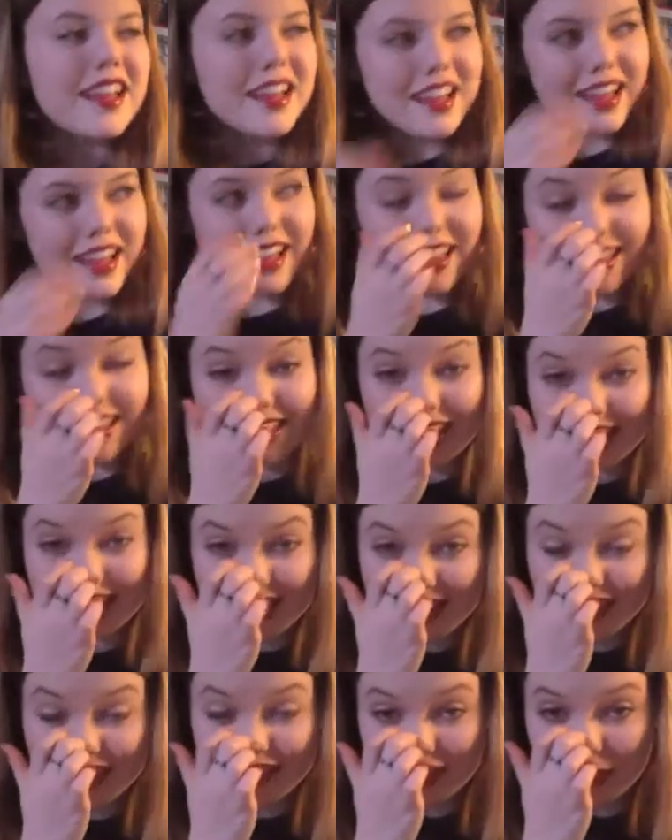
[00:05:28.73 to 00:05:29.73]
and then
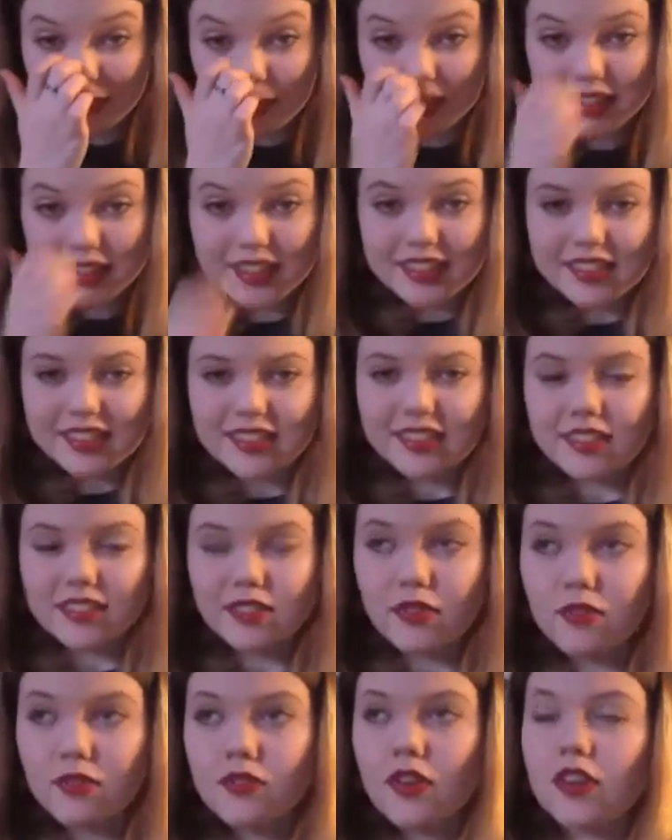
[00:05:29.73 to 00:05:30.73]
they've just made it into
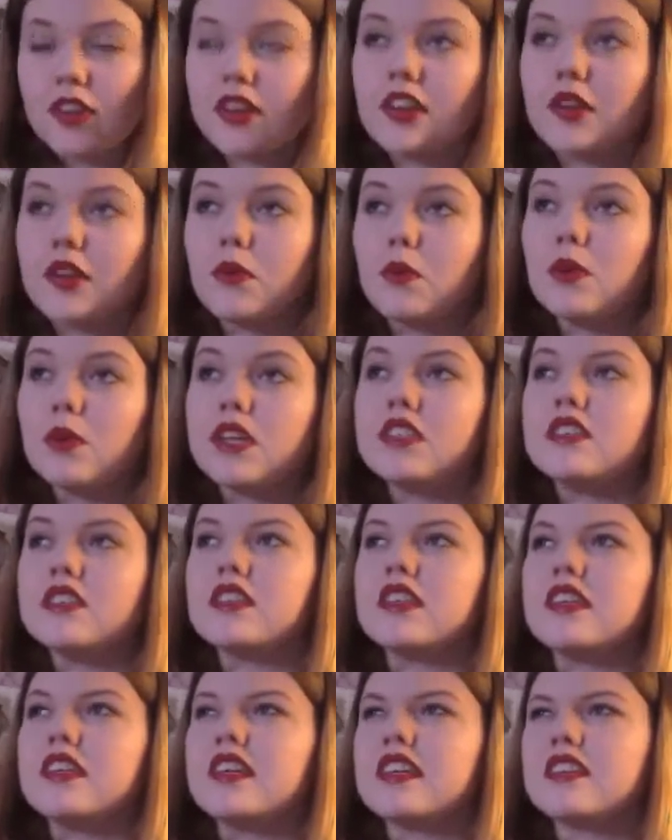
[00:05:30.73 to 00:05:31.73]
this funny, witty,